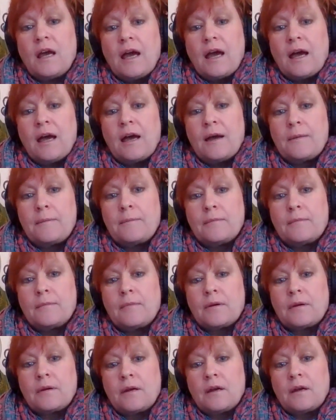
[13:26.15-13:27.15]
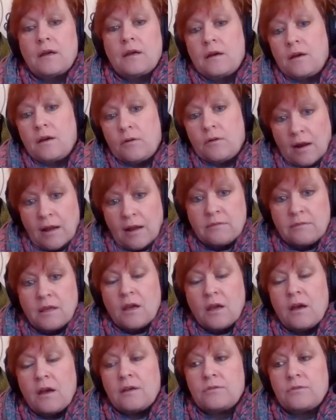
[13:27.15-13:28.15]
around the
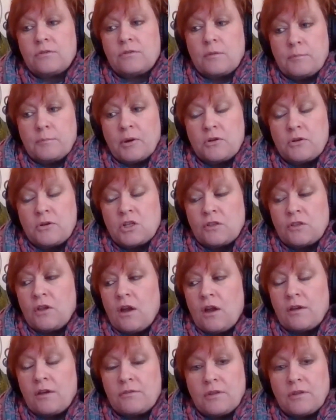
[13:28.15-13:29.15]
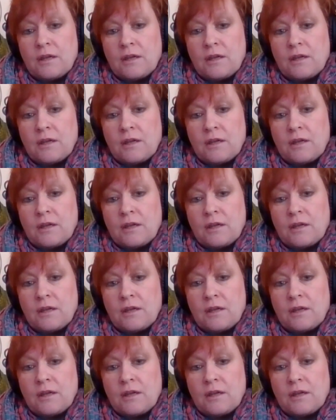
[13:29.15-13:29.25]
Earth, approaching the Earth,